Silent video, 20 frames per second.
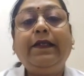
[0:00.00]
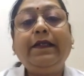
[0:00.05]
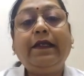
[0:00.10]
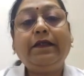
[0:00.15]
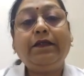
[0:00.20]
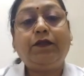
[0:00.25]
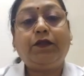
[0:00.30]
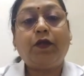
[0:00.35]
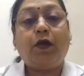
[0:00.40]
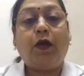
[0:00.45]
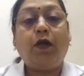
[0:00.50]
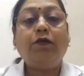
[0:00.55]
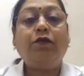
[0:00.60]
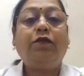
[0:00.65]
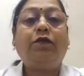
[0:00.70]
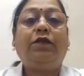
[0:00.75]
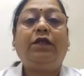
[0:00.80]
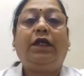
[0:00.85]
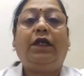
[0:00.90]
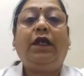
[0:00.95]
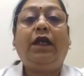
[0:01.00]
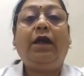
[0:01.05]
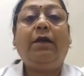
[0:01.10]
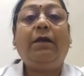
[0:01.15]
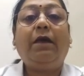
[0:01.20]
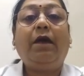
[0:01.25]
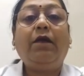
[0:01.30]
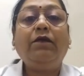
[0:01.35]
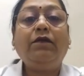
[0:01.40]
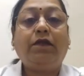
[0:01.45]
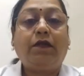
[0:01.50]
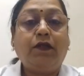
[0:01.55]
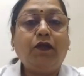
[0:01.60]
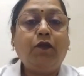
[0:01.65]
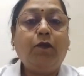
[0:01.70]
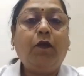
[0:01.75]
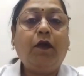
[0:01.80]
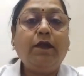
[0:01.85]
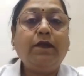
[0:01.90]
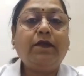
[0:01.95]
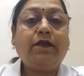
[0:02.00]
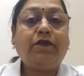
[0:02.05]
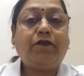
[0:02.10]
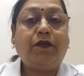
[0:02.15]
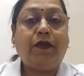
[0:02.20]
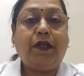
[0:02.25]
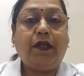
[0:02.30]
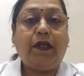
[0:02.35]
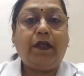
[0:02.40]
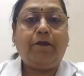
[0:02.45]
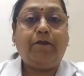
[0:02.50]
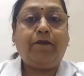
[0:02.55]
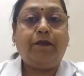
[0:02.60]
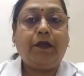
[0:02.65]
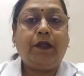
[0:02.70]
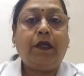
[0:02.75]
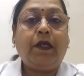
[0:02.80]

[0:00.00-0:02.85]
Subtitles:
Let us talk today about newborn screening.